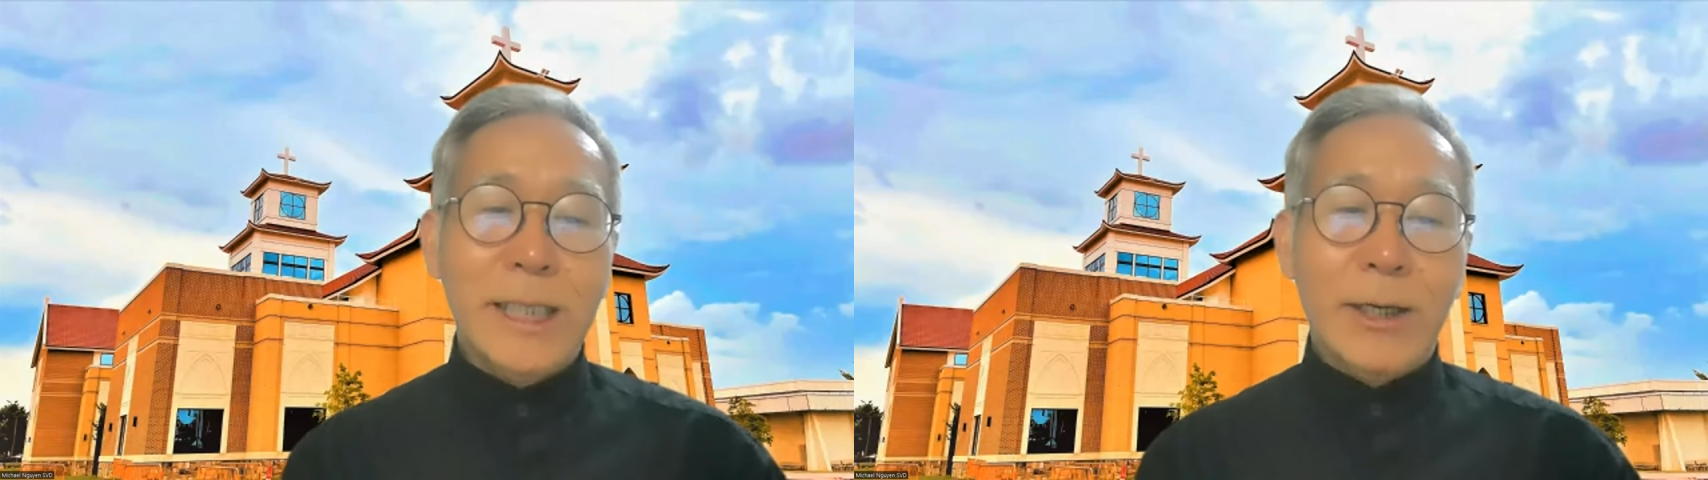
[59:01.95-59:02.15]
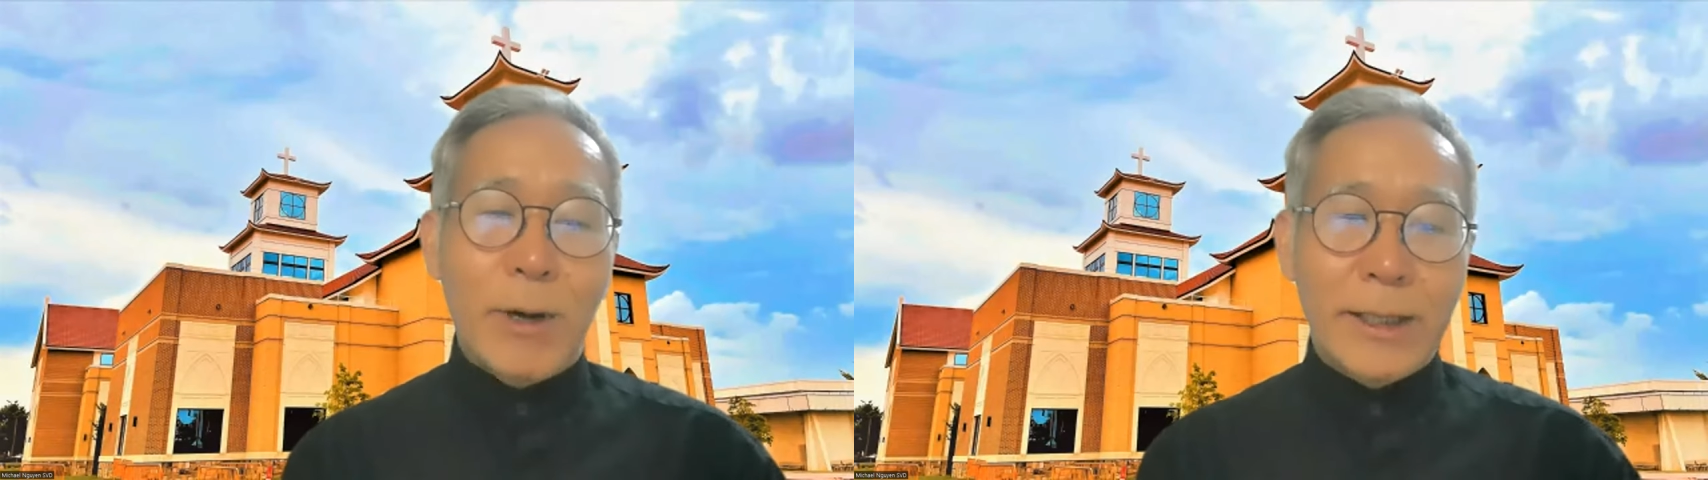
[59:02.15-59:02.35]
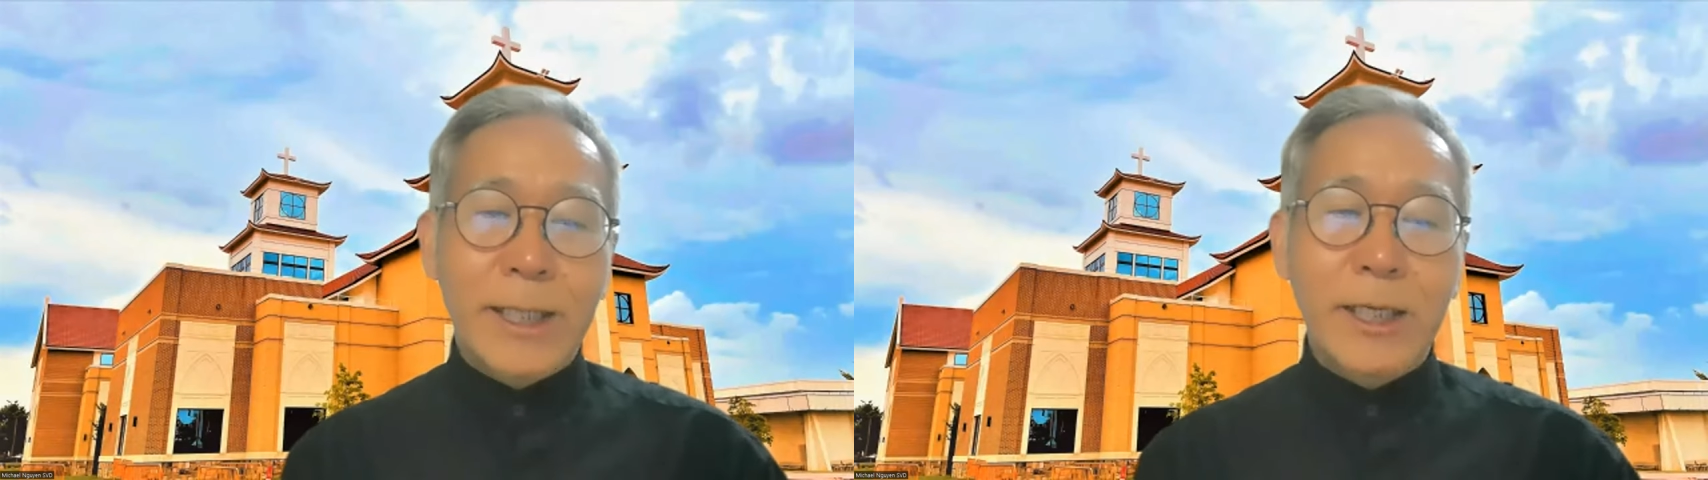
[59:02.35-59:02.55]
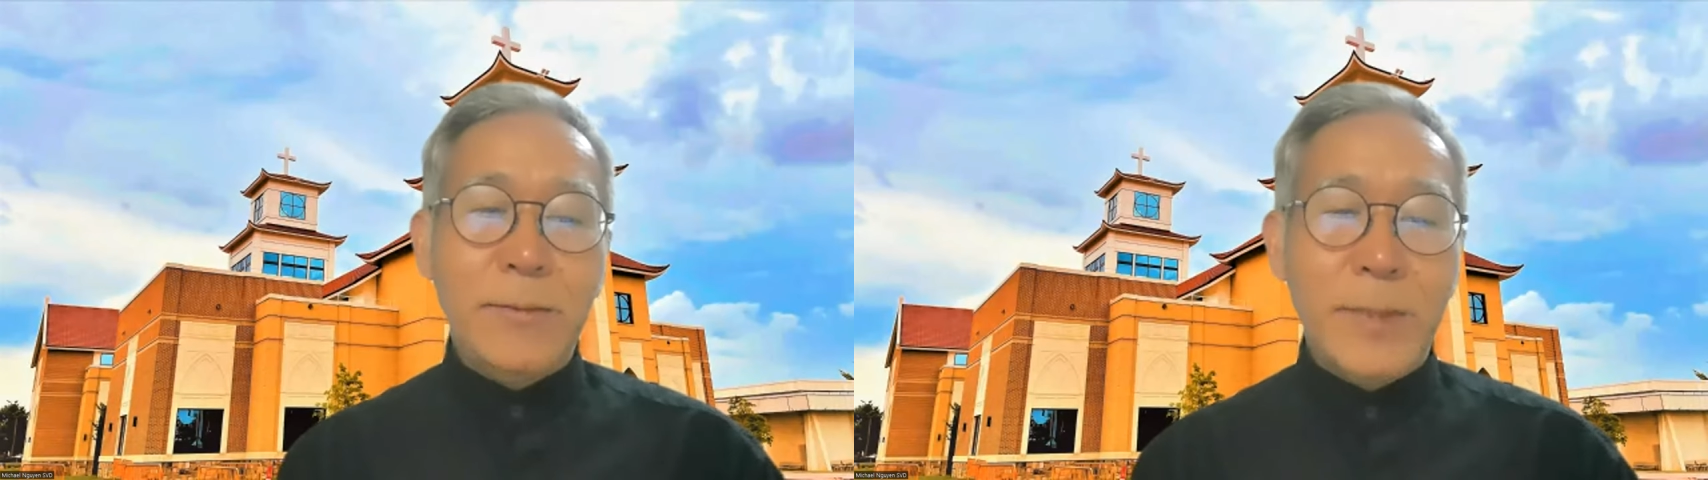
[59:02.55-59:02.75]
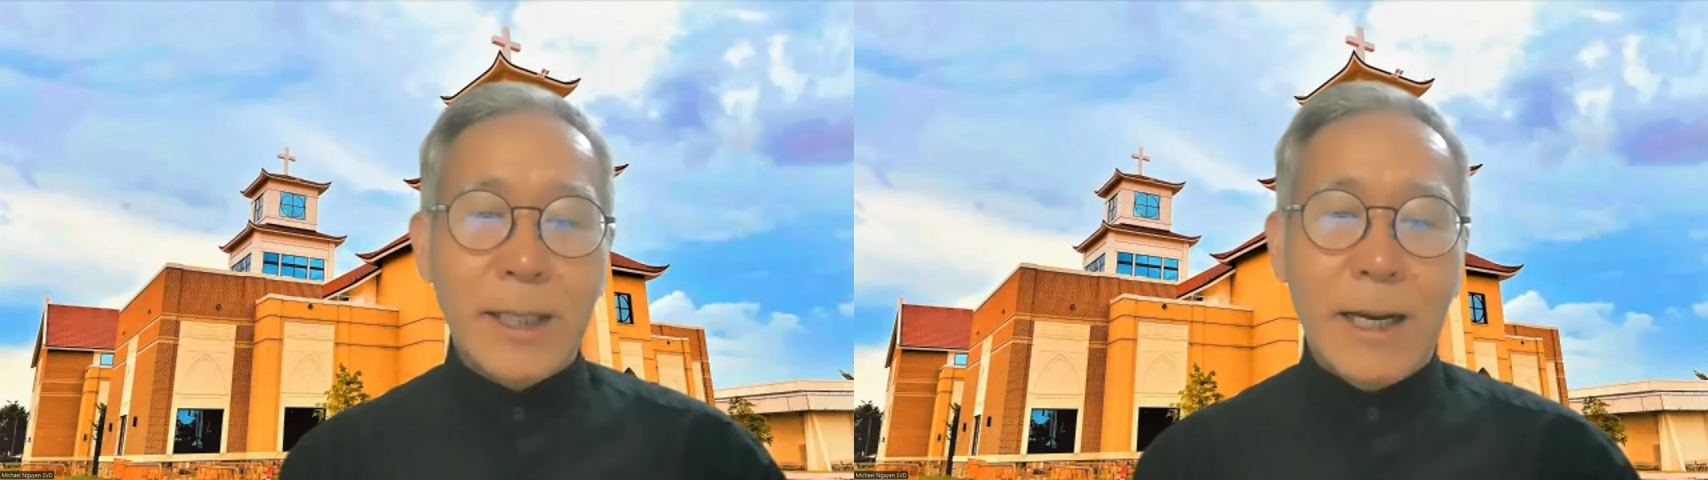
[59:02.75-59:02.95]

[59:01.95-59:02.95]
little bit